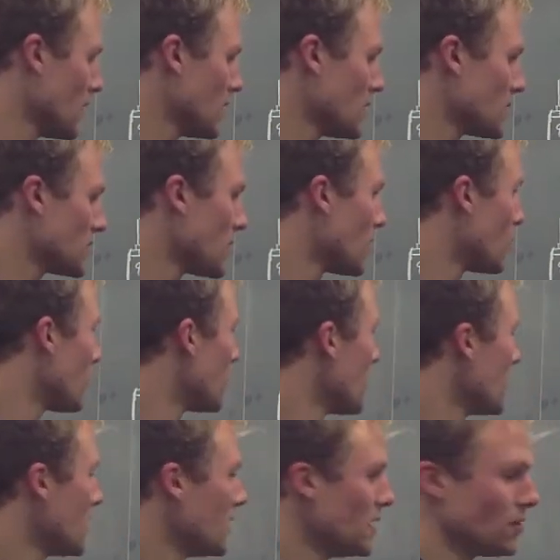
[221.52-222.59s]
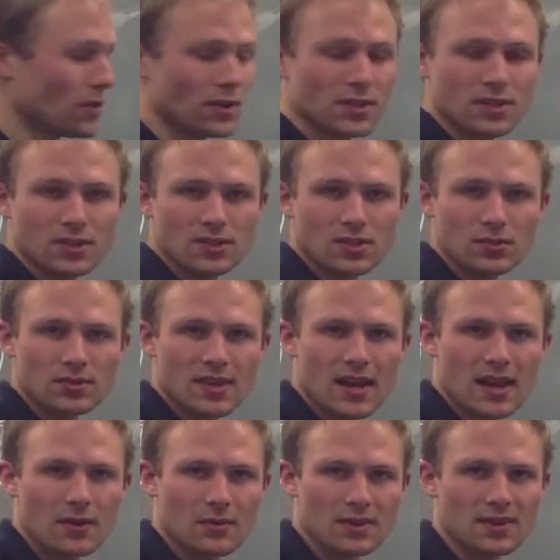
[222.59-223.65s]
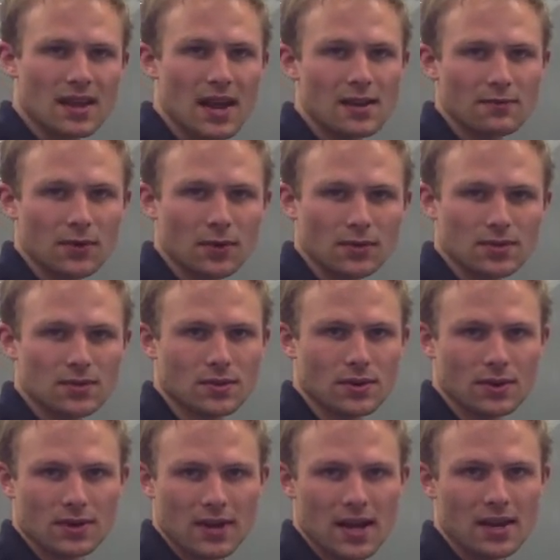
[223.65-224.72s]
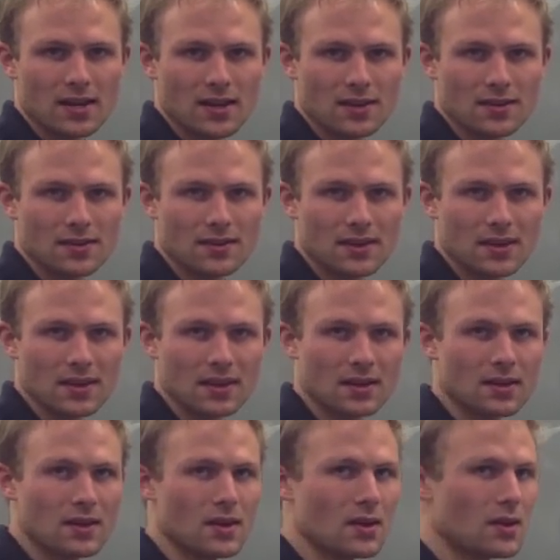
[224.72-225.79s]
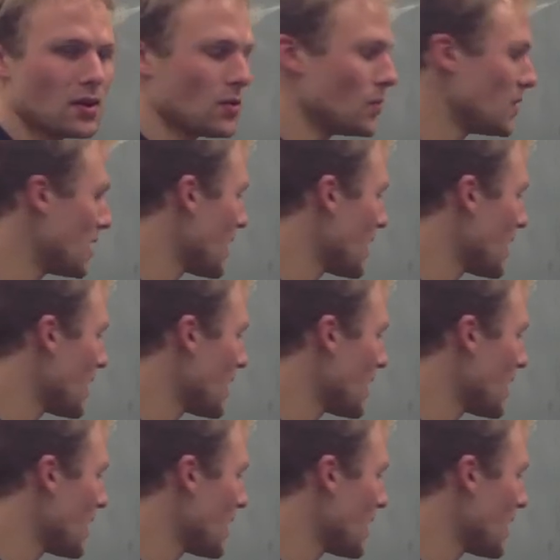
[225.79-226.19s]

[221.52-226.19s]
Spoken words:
So in order to do that with 9 volts or any other thing, we